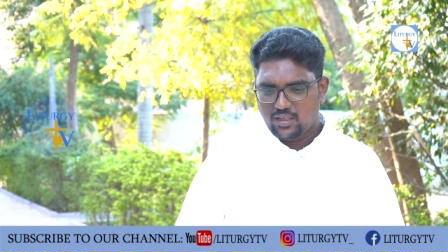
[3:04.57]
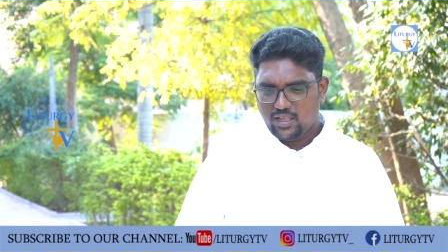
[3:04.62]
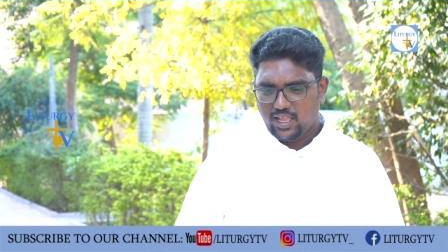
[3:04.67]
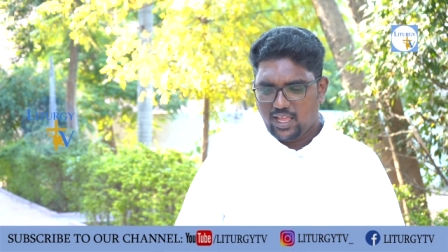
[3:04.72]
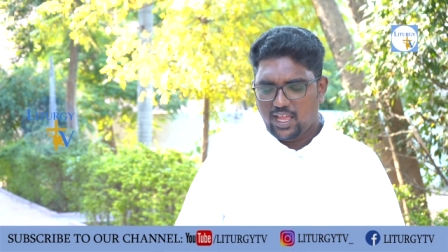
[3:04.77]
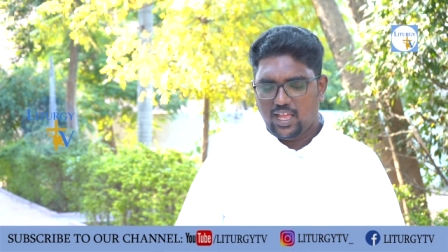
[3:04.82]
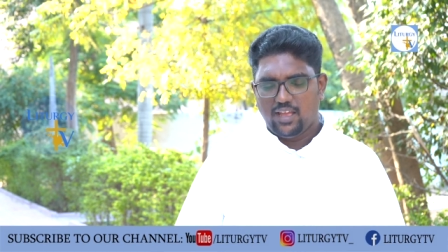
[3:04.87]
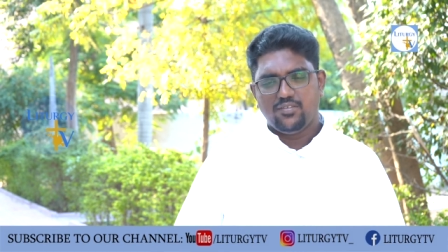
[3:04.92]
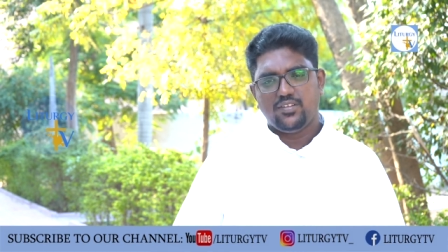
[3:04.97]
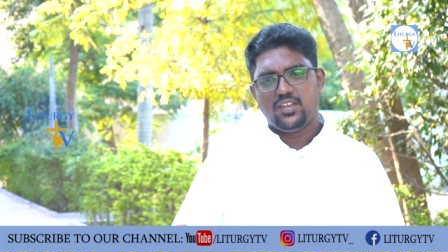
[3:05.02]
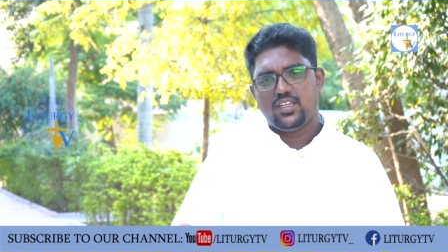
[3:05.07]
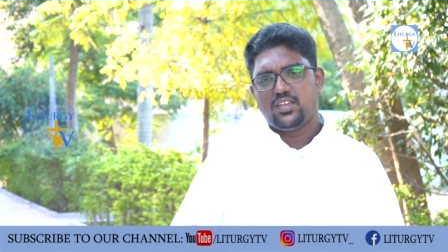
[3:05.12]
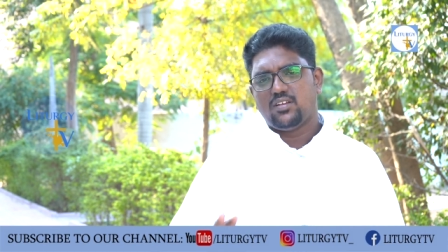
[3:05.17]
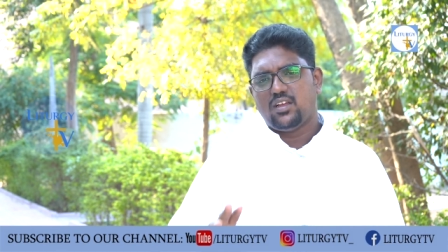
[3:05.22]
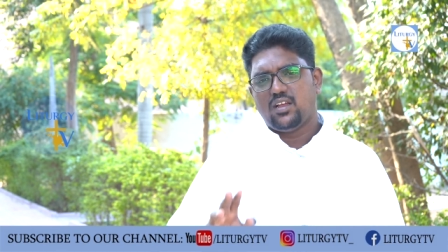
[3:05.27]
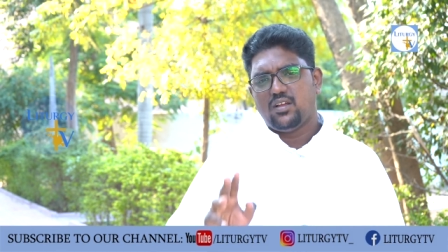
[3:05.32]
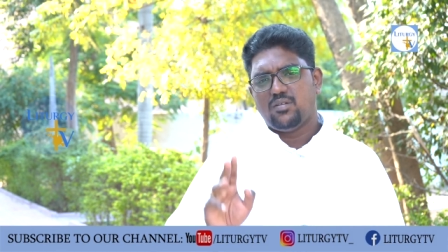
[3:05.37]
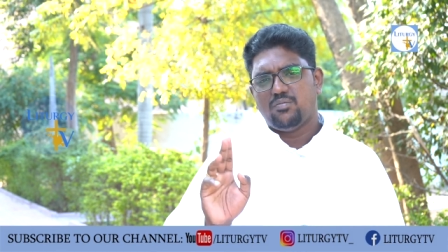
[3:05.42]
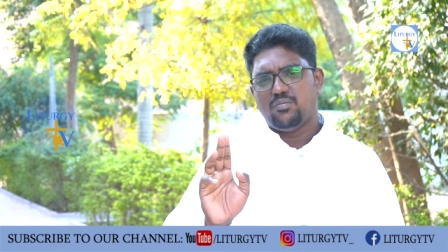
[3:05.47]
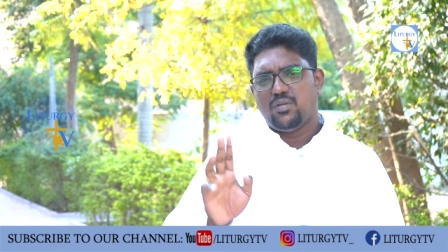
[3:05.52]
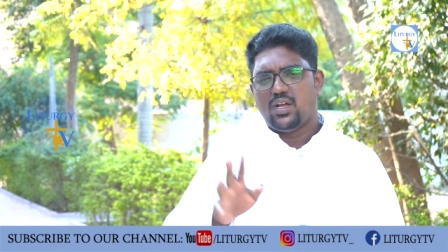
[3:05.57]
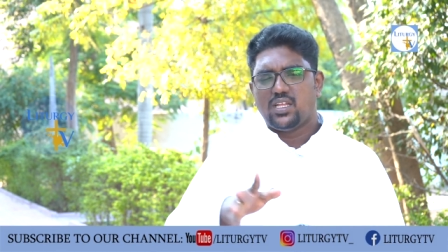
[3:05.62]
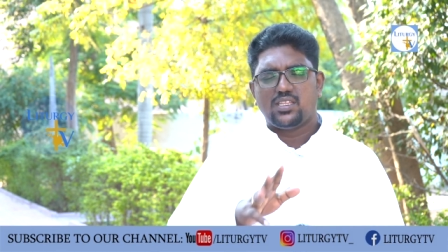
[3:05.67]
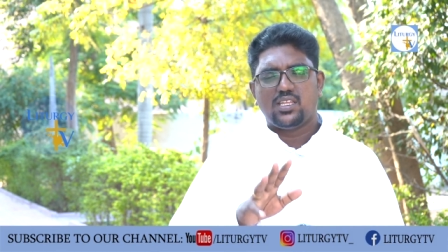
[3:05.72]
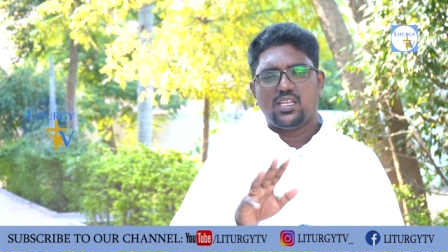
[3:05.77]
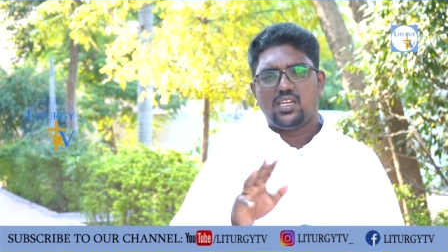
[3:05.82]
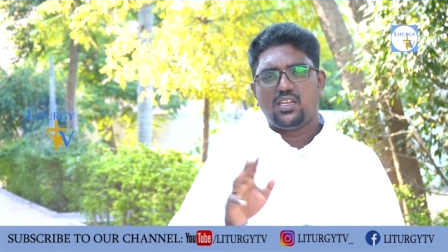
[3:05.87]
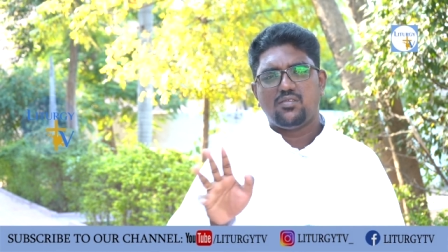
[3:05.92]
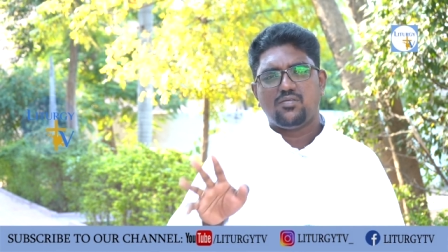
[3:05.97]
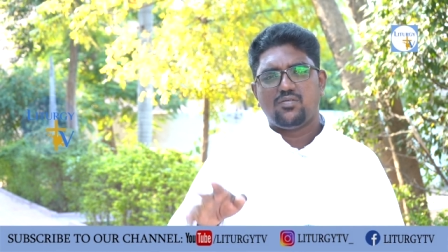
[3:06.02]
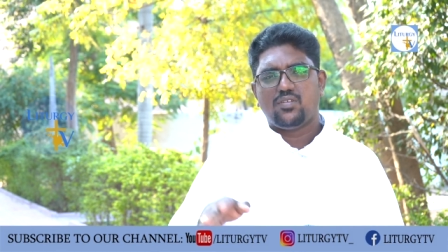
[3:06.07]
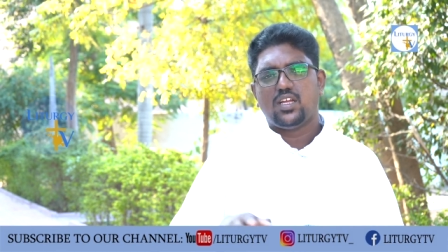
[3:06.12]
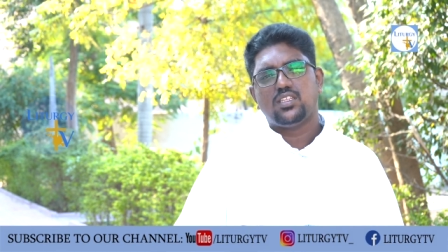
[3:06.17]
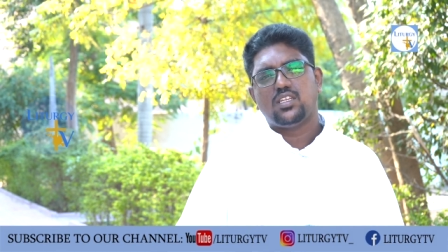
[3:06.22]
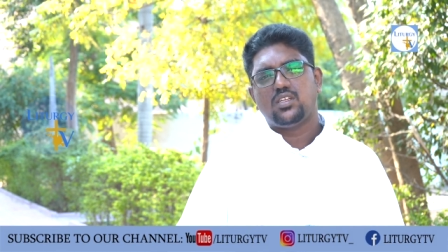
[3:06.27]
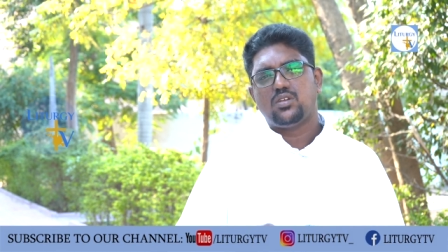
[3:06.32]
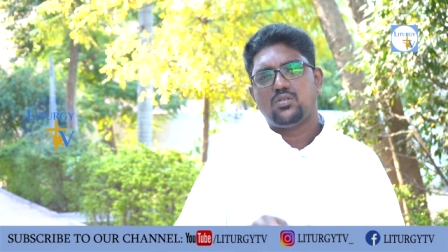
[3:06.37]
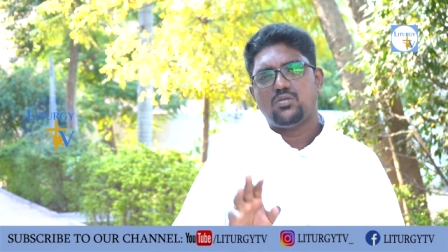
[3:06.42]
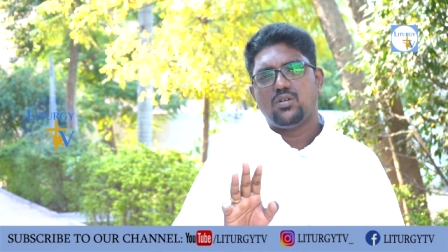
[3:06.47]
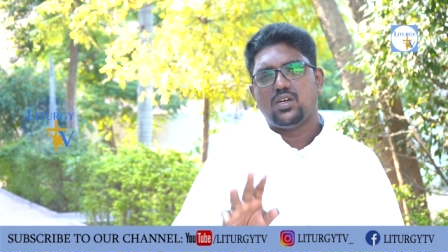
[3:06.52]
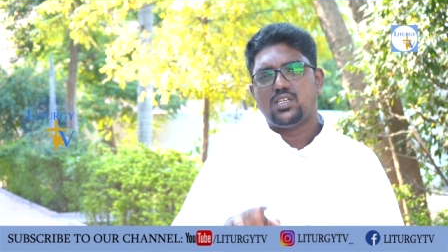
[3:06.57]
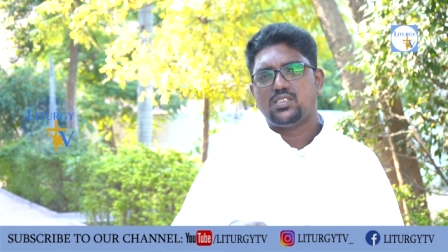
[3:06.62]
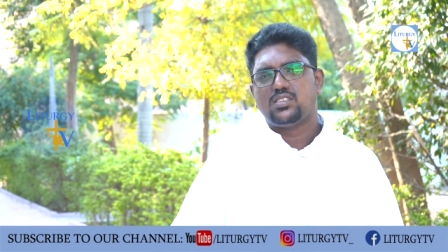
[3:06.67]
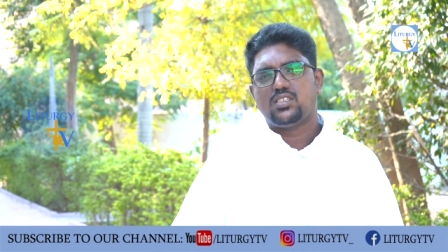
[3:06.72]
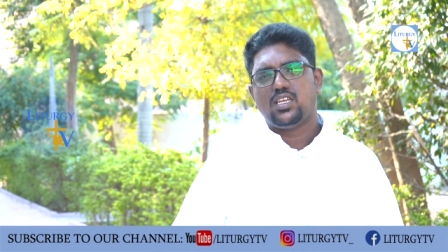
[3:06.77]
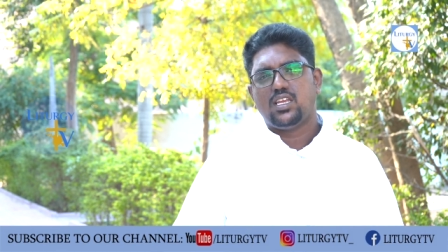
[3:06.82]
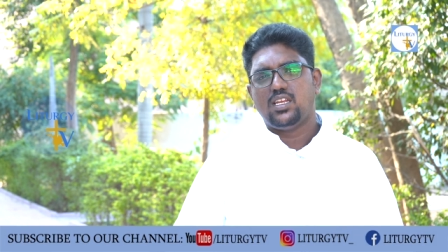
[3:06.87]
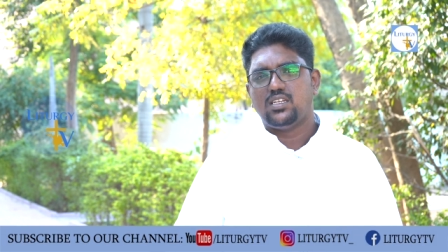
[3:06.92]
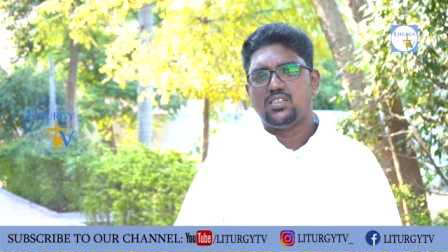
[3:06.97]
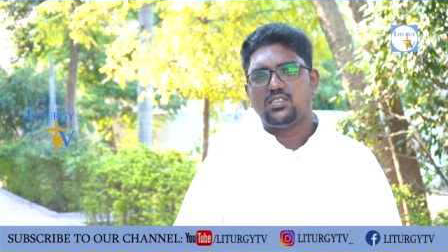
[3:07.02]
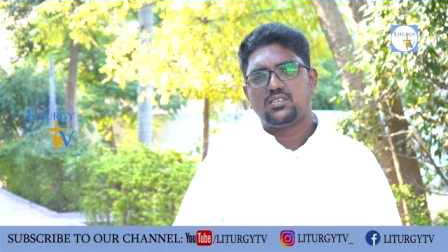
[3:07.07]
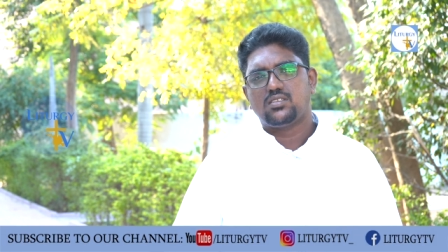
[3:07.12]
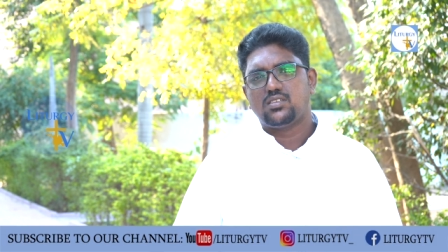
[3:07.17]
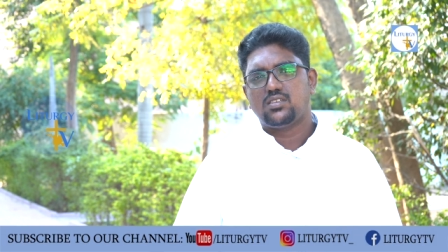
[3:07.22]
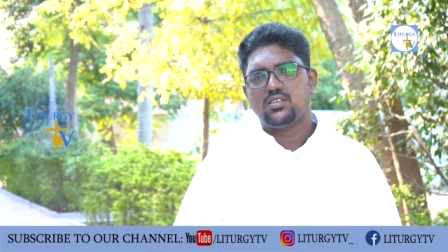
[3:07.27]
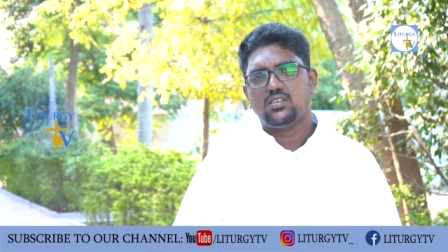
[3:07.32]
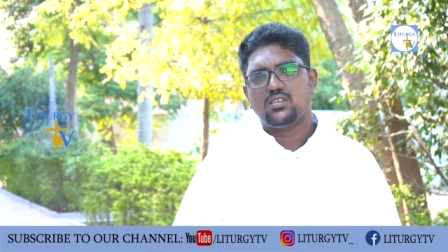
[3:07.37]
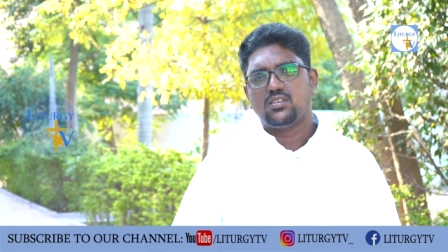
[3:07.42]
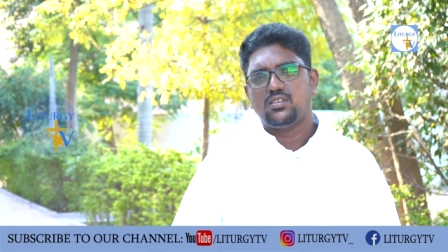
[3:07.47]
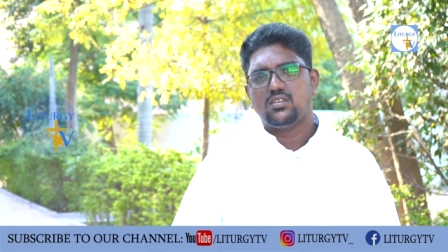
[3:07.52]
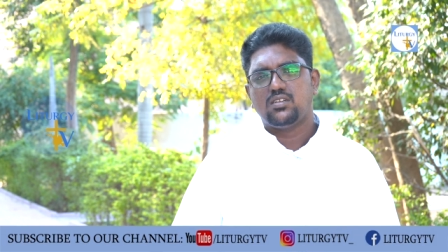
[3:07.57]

having mother and father who are saints